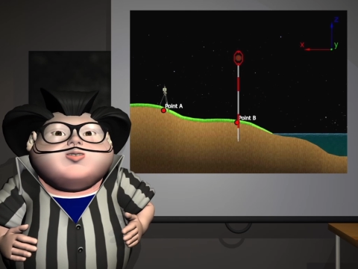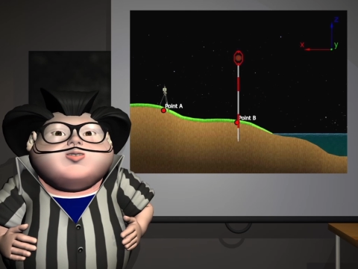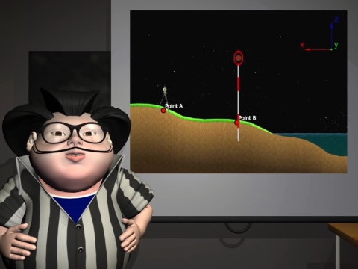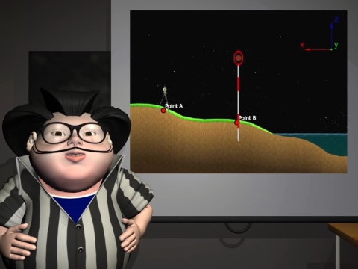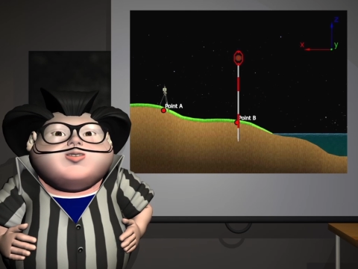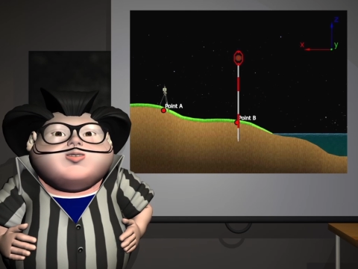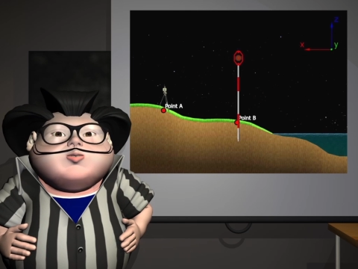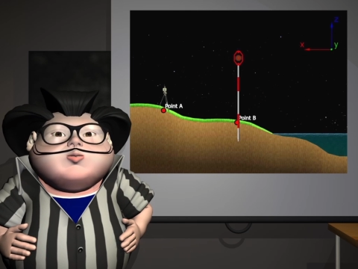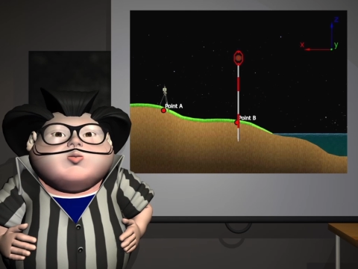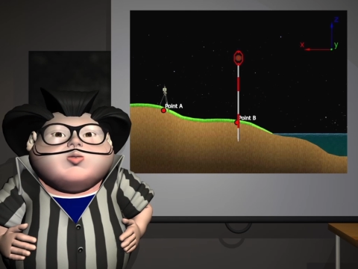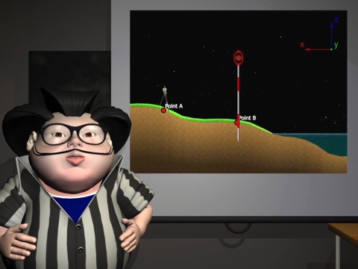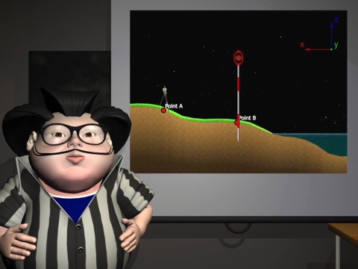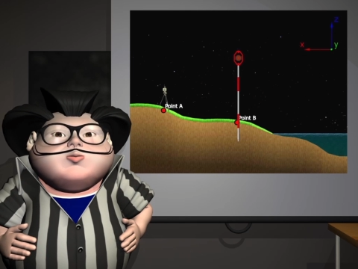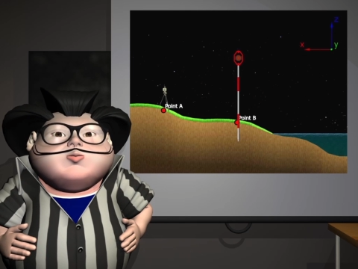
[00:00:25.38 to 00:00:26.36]
The second
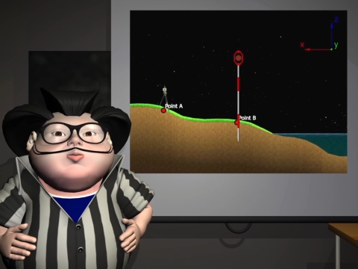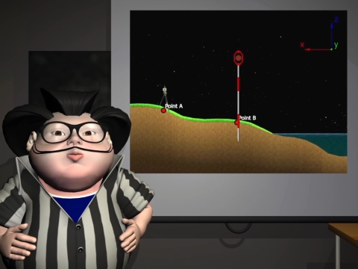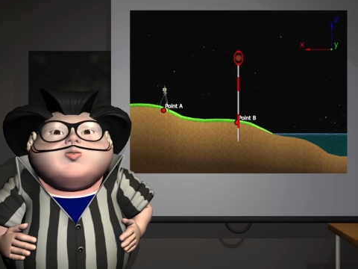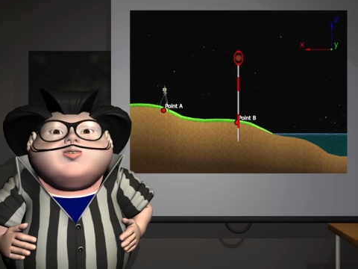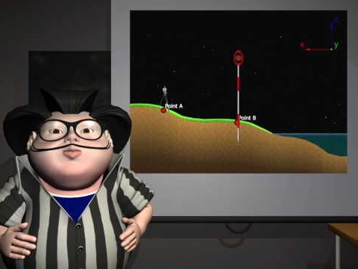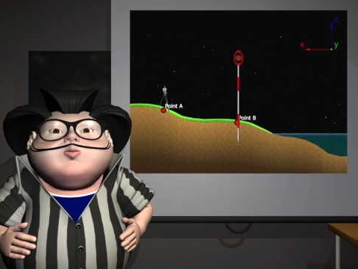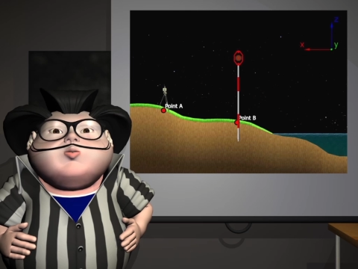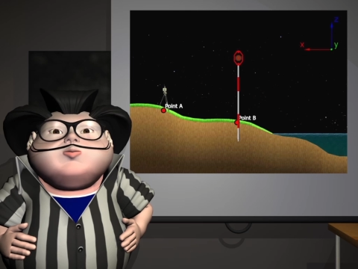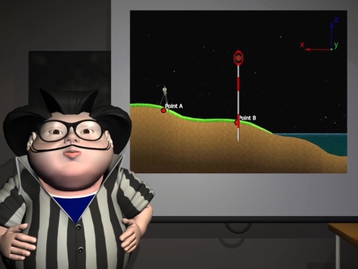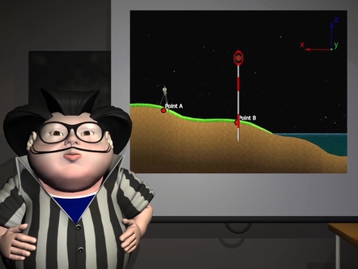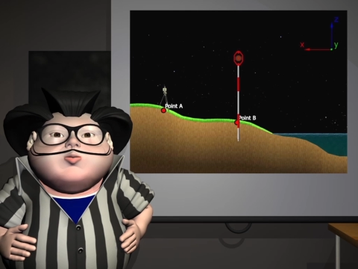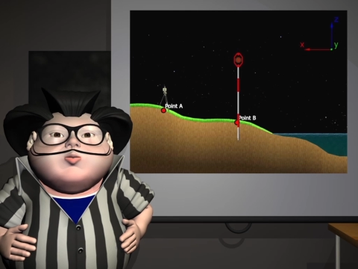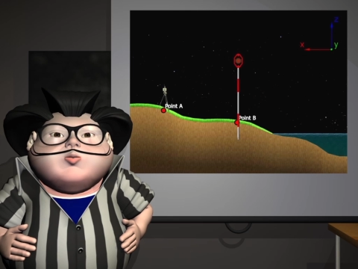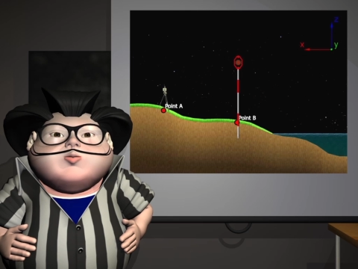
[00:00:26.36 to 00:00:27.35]
tool is a
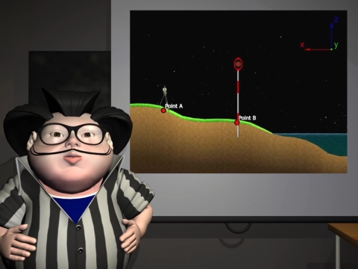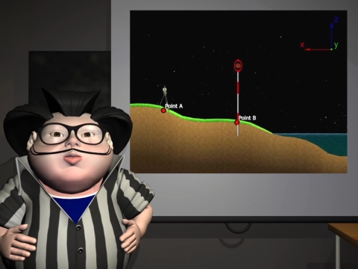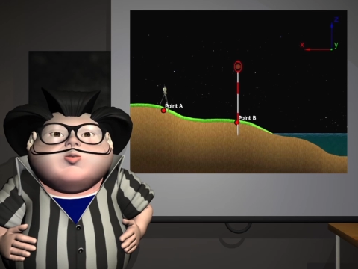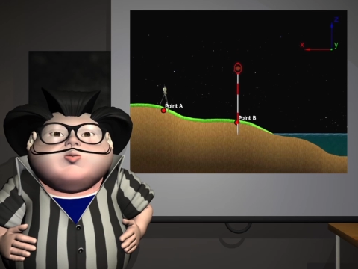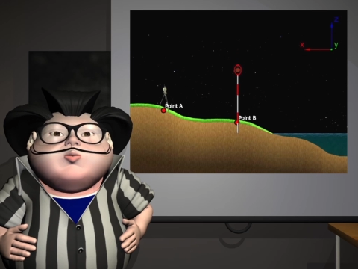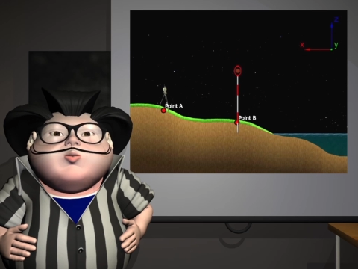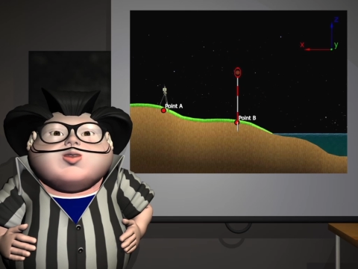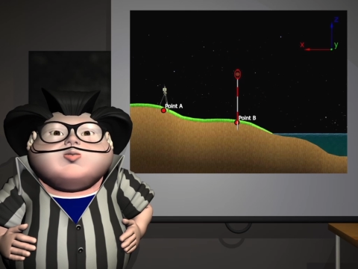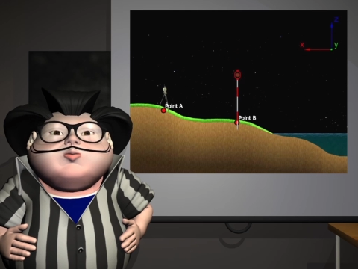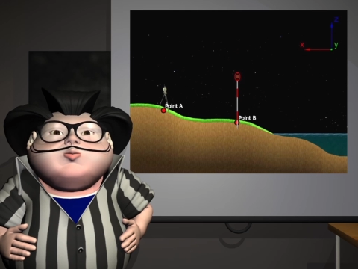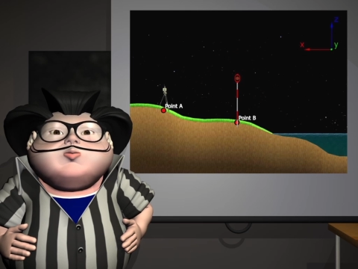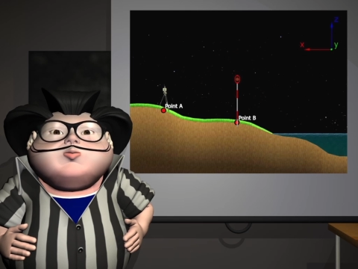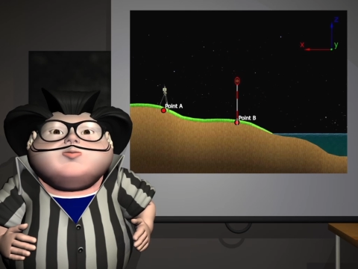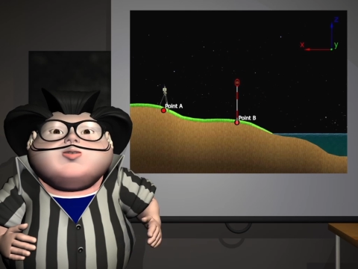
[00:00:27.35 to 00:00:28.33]
prism, which will be
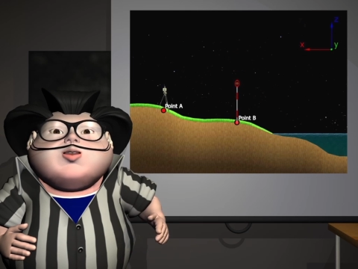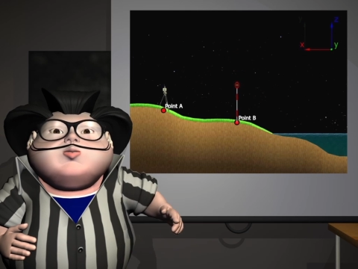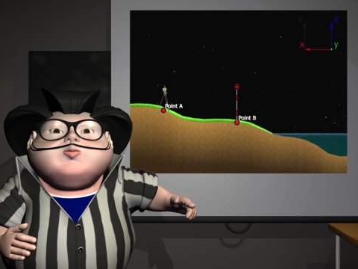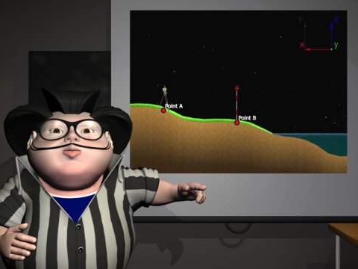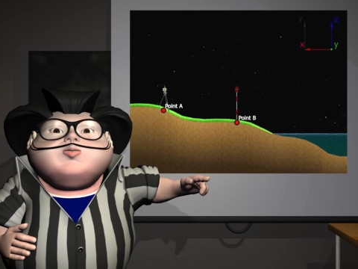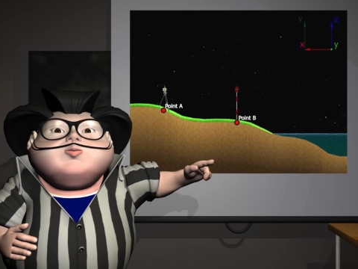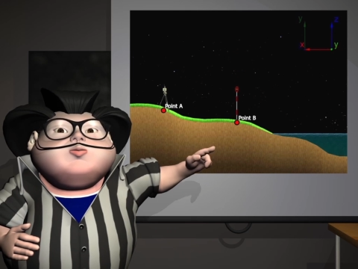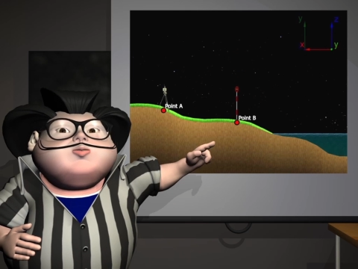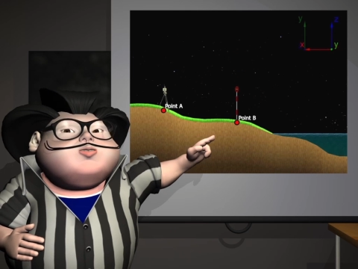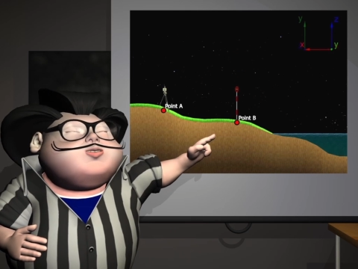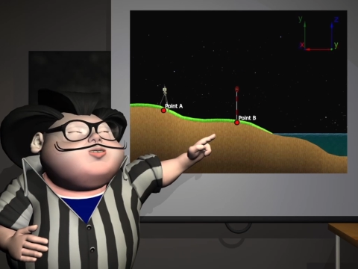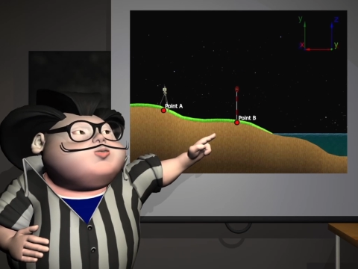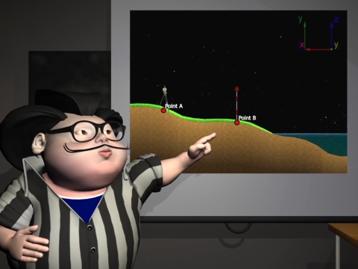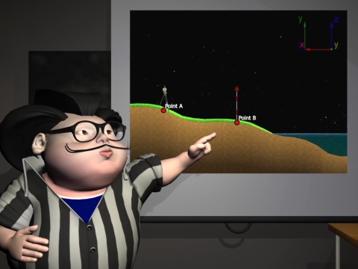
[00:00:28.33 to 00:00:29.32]
placed at point
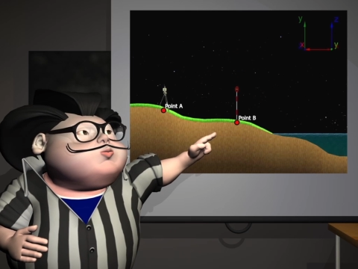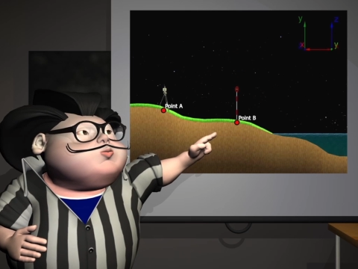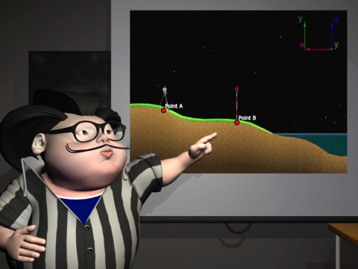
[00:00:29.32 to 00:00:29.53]
B.